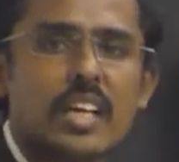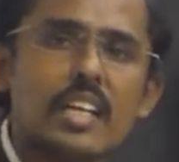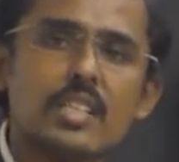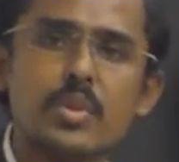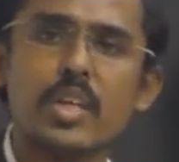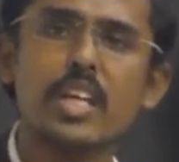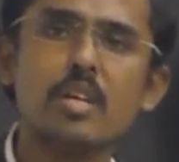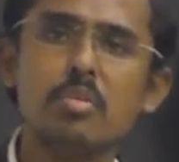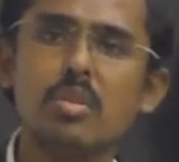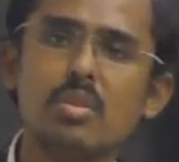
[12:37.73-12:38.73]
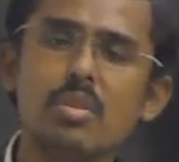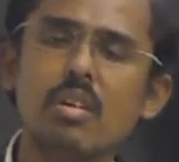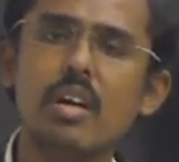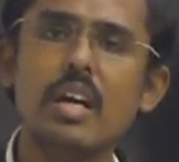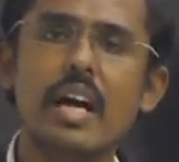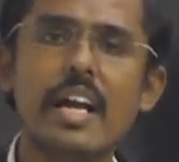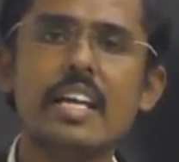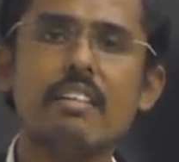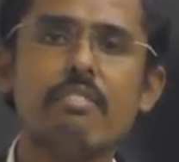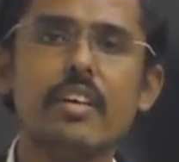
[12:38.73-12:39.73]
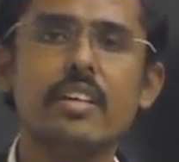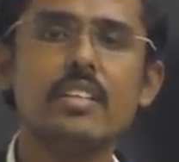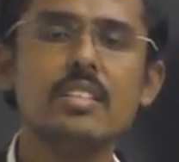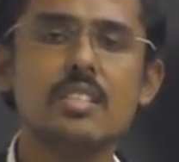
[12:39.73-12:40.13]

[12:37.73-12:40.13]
colors, we can able to identify this.